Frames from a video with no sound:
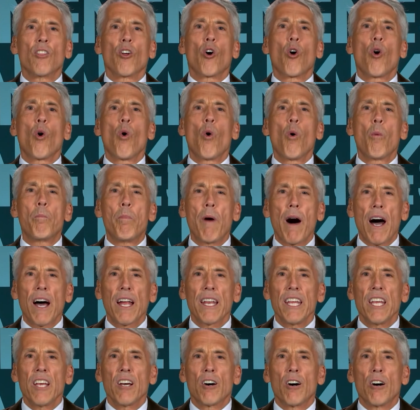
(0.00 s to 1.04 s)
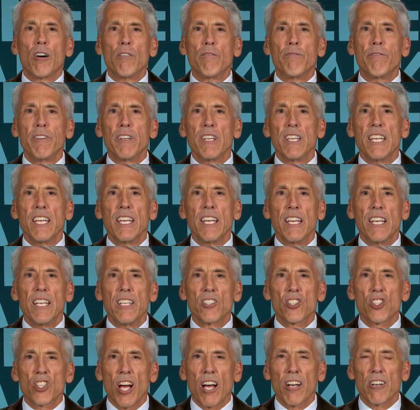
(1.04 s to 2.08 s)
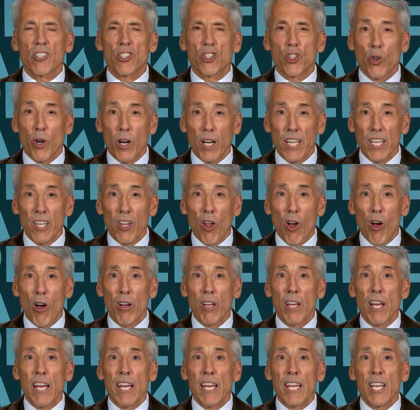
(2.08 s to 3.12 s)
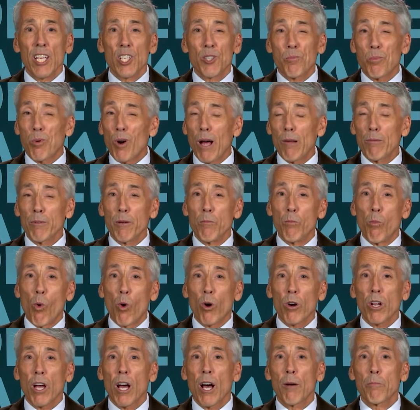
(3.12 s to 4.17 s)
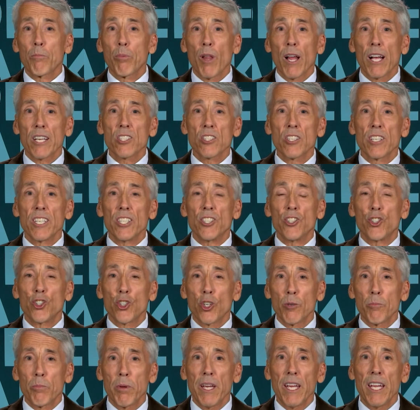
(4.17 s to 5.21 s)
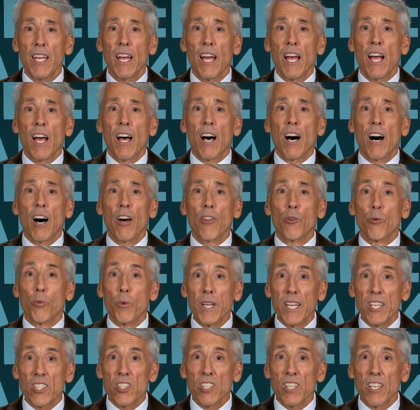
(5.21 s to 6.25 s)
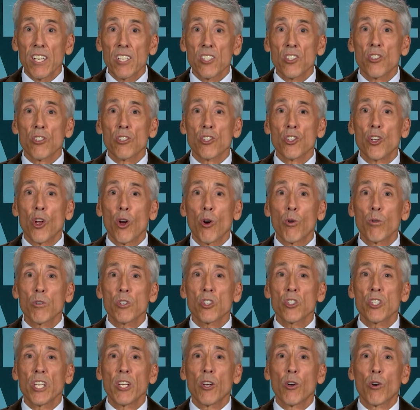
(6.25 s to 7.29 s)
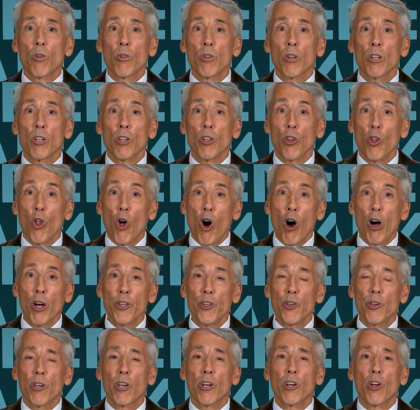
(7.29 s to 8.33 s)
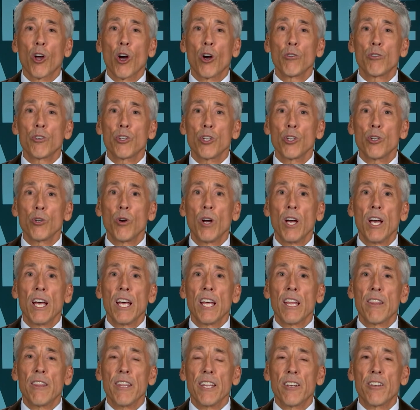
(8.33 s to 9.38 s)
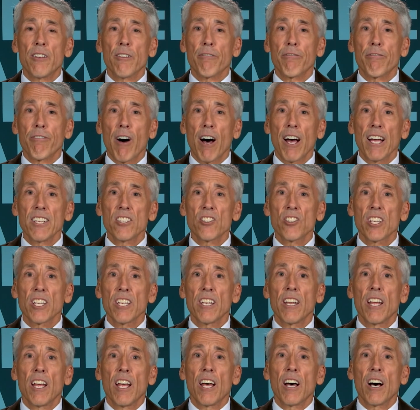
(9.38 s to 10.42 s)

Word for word: the whole body of insider trading law is probably more complex than it should be. Uh, the reason is there's no single law you can go to that defines it.